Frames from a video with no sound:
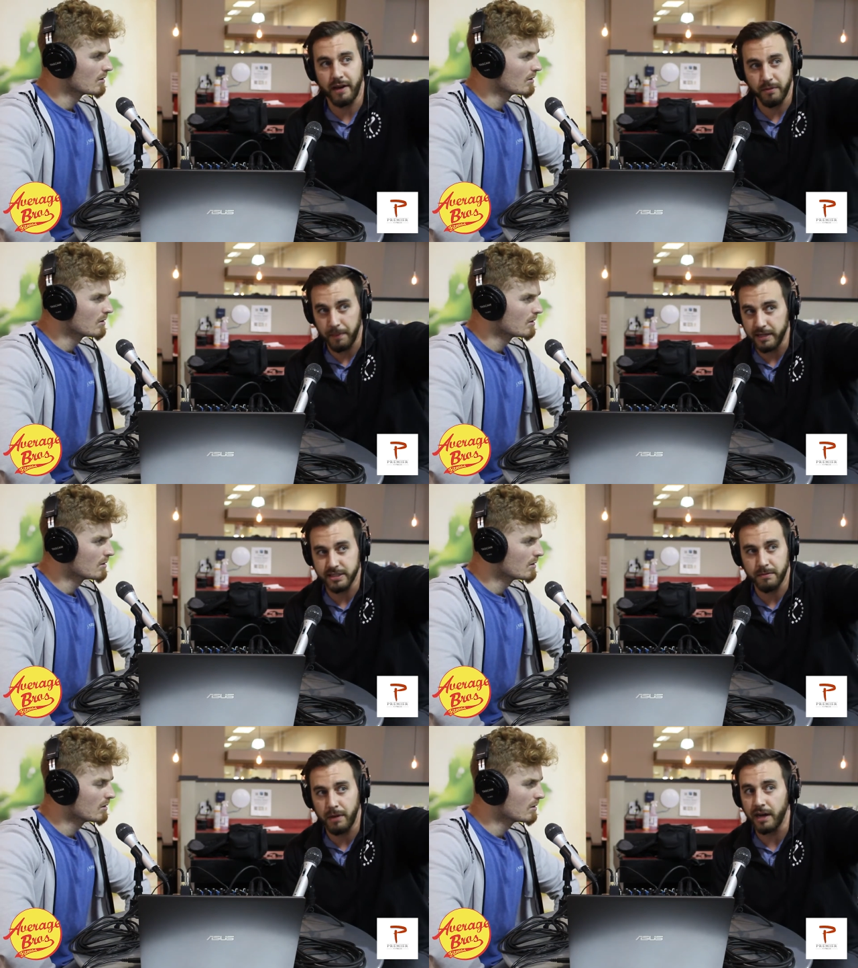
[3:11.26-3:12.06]
Speaker 1: have a
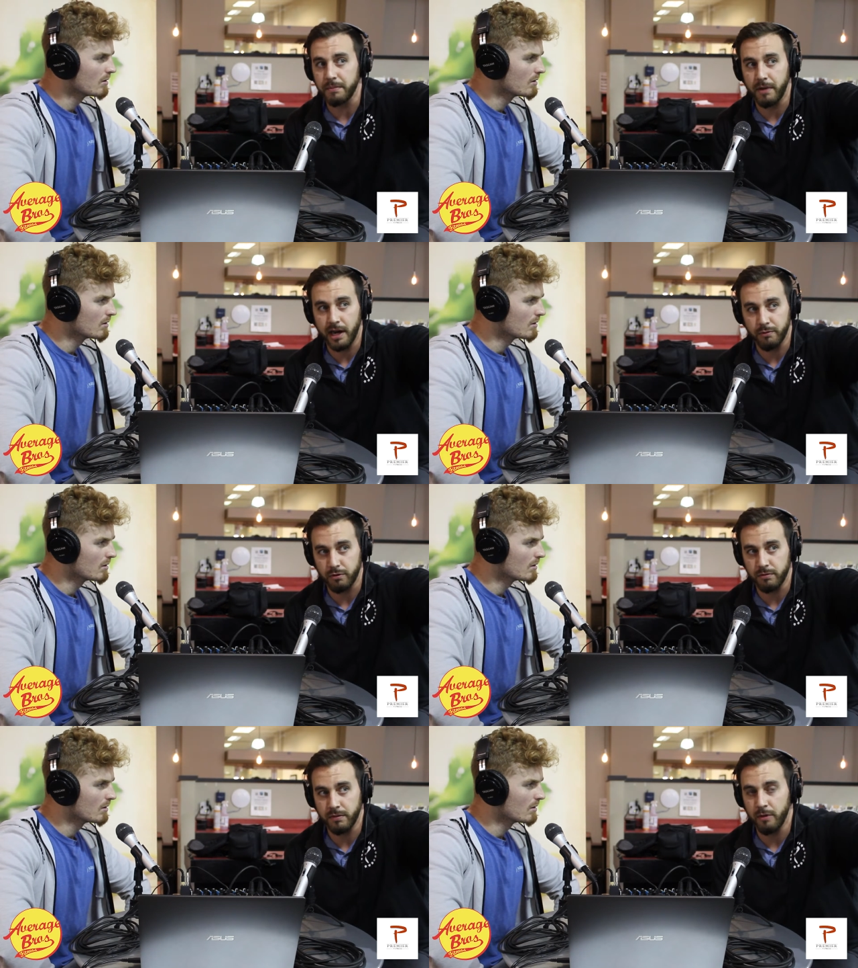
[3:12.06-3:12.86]
basic mind and body
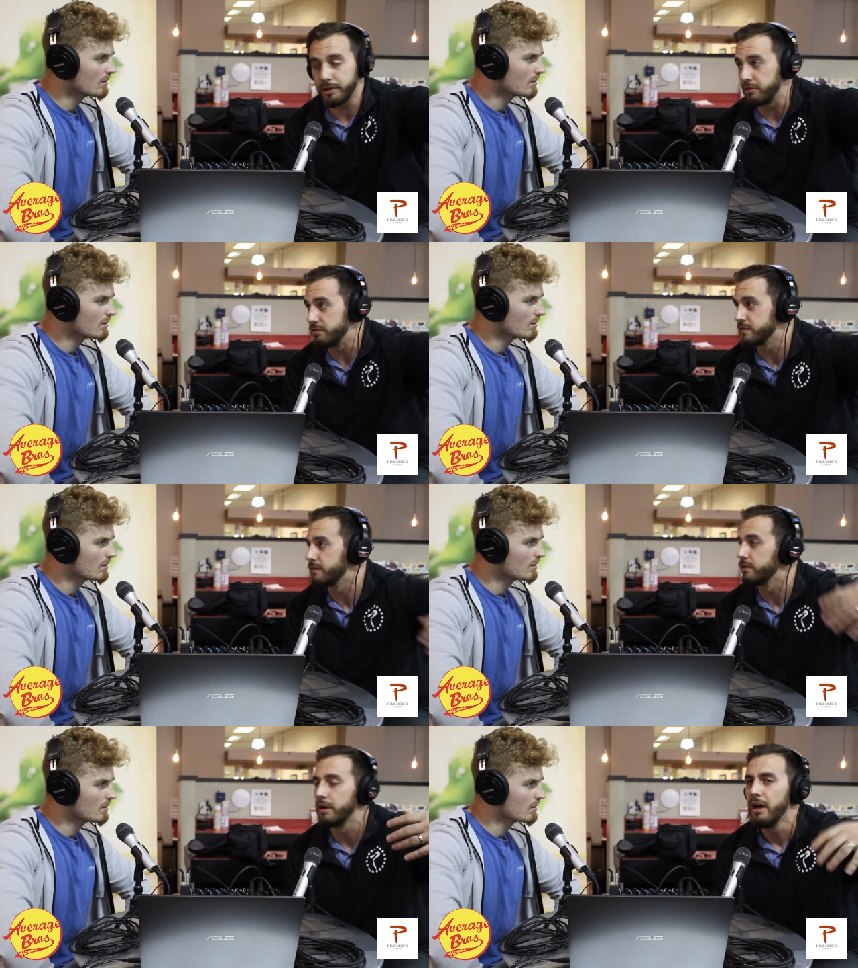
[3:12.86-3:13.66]
room that we use
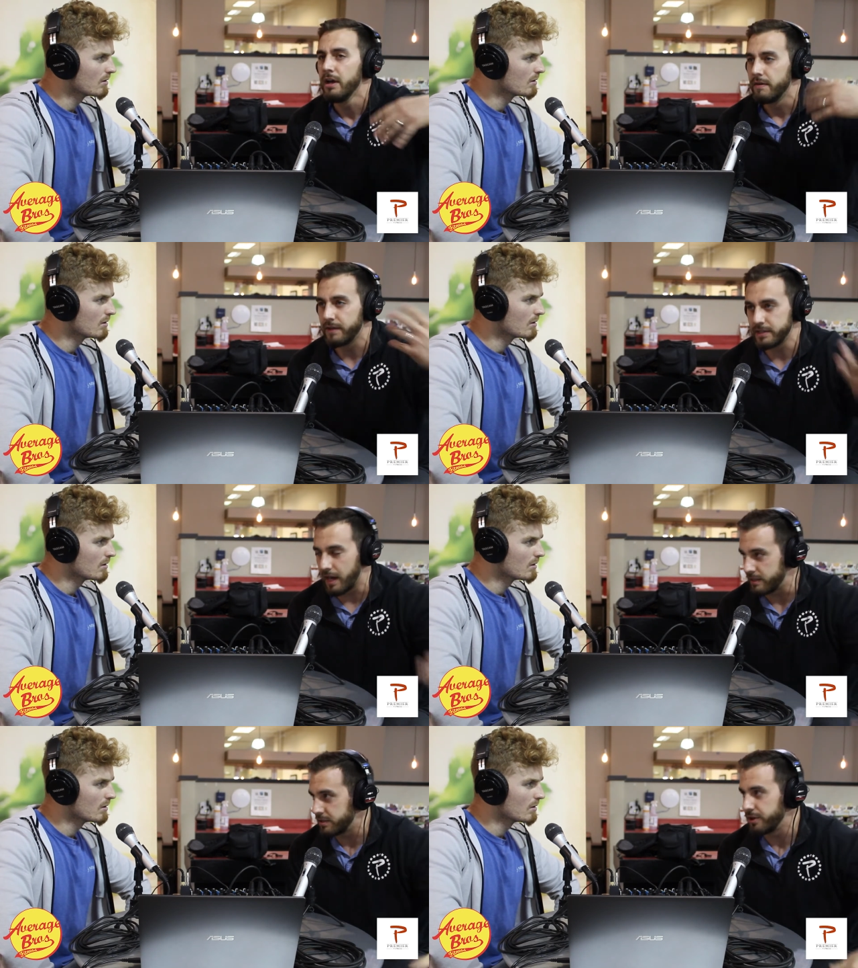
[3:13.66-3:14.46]
for
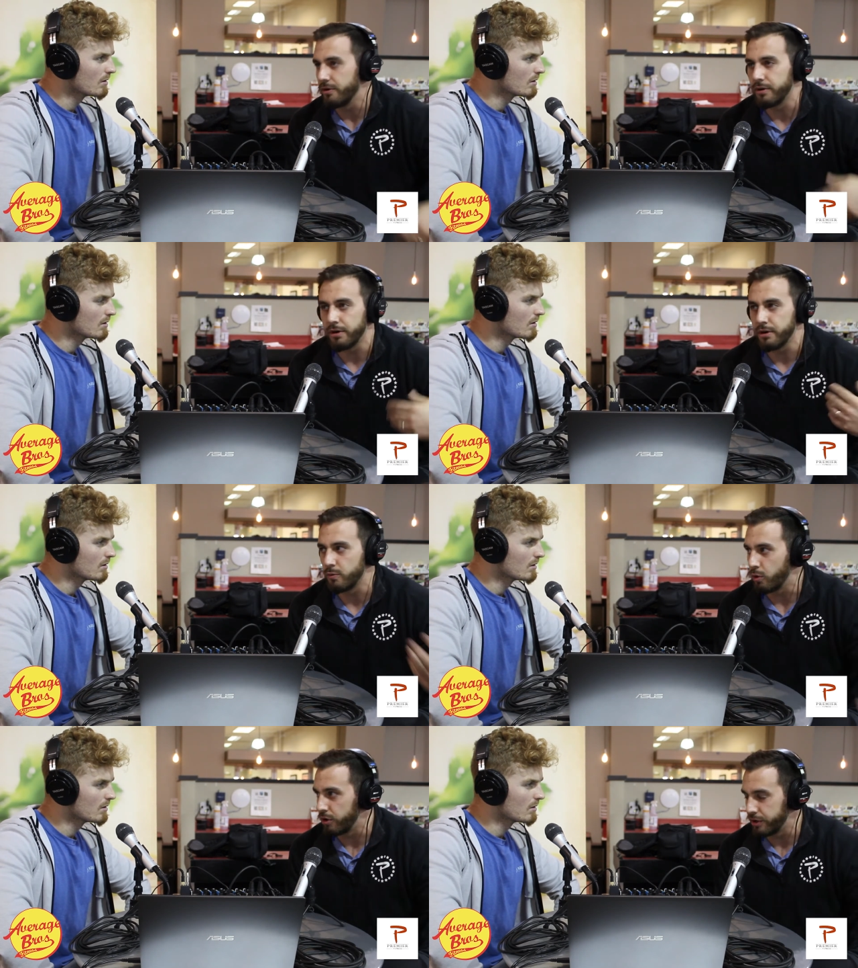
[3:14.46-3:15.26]
vinyasa yoga,
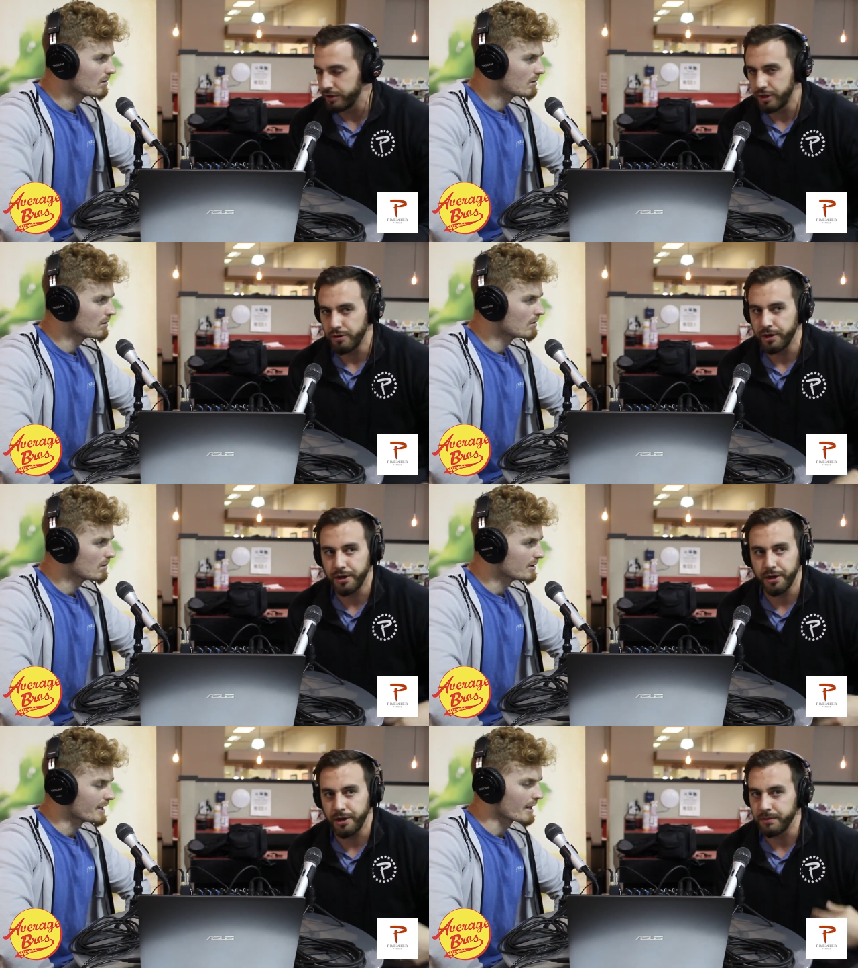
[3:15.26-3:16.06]
warrior
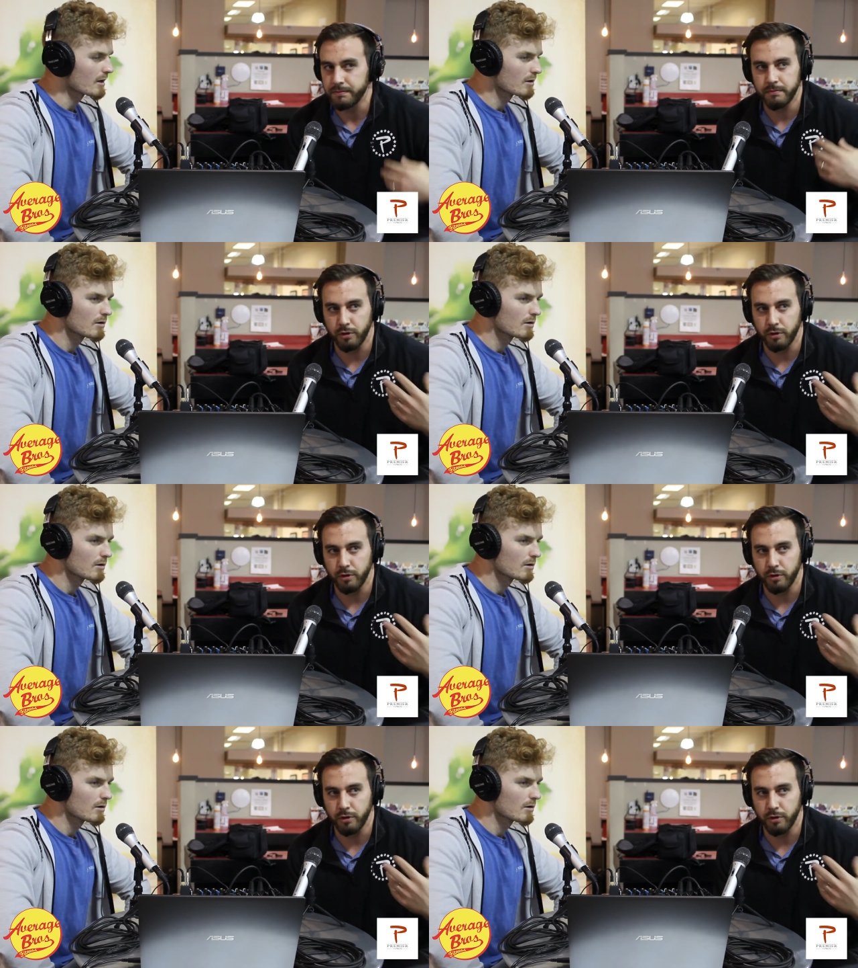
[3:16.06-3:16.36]
yoga, yeah.